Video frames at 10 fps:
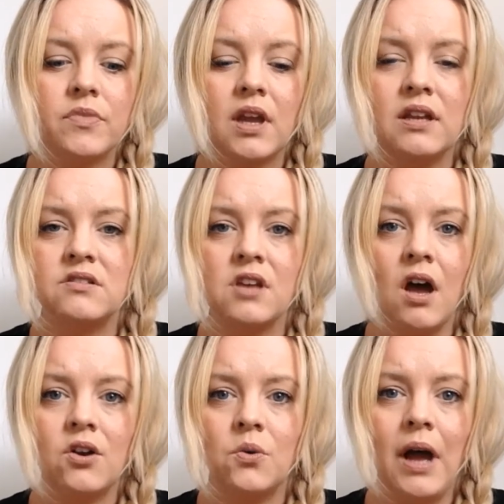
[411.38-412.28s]

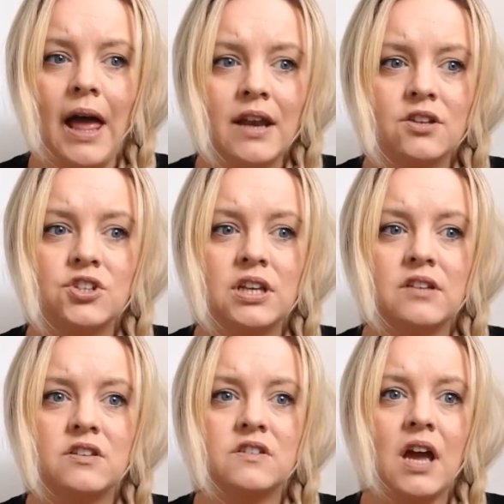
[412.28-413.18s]
internal energy
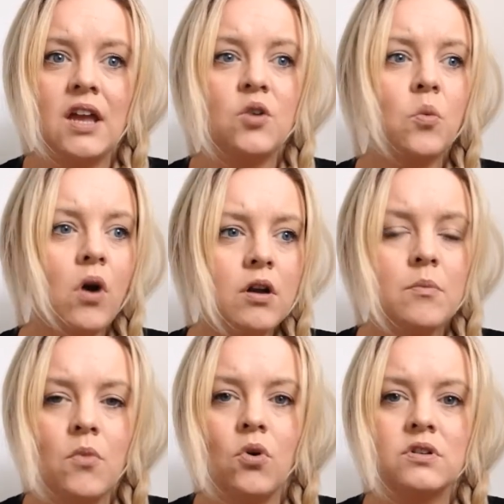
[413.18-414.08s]
to take
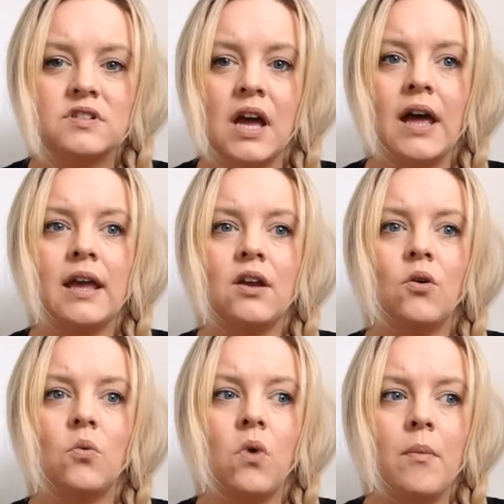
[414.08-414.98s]
one more day
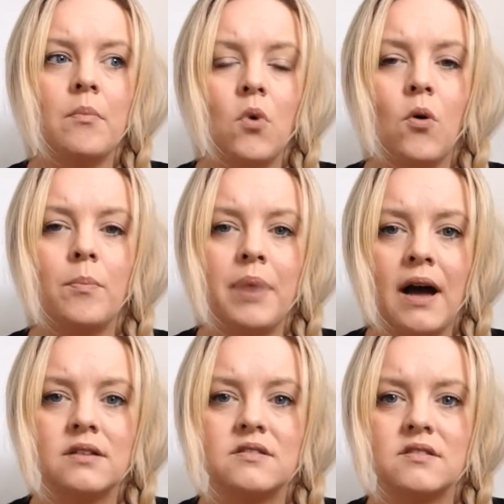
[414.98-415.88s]
or one more
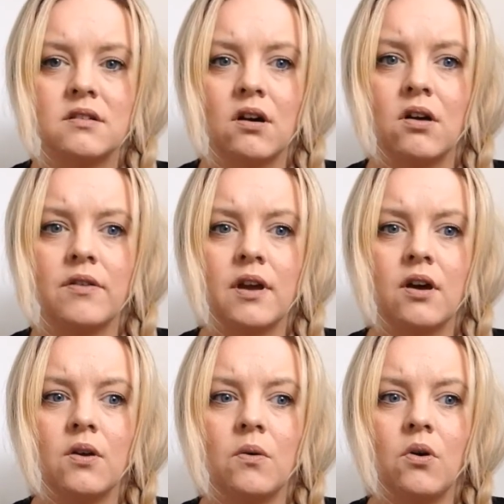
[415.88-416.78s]
bad
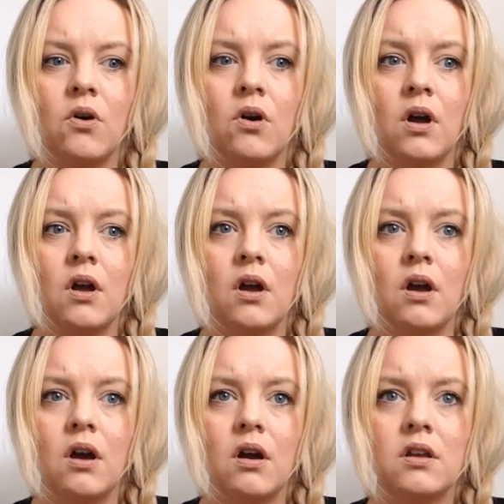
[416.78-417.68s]
scenario, or,
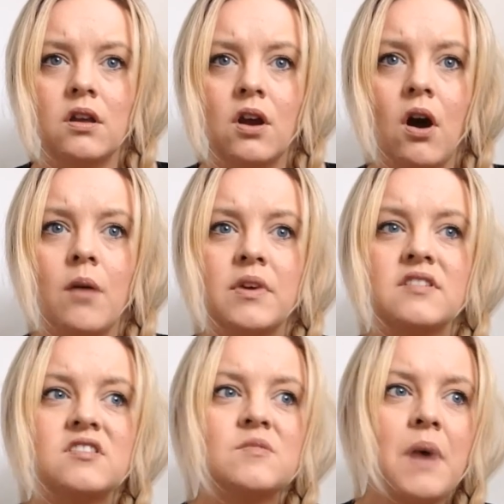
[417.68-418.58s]
you know, I'm
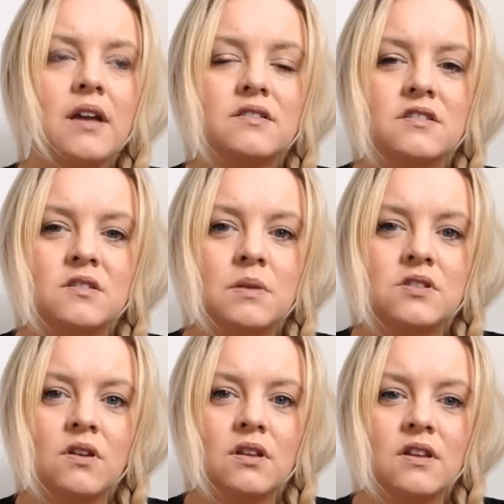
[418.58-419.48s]
expected to be
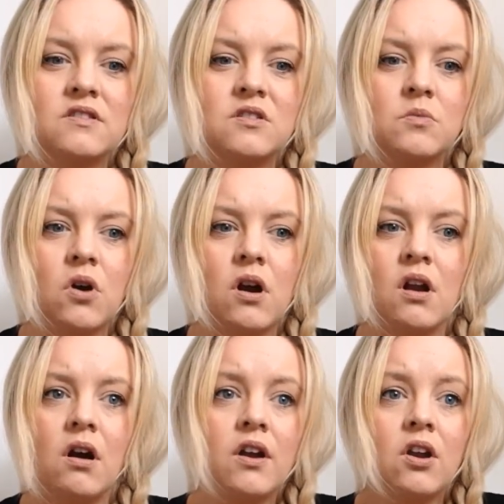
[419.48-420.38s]
doing this tomorrow
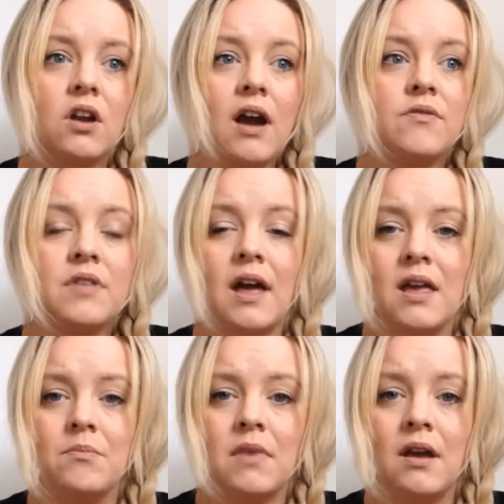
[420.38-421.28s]
and I don't have that
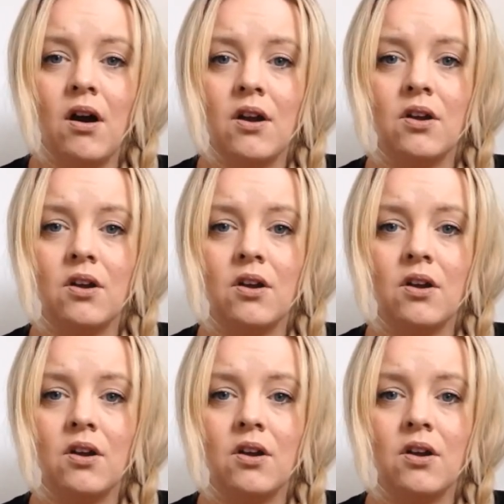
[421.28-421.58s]
in me. I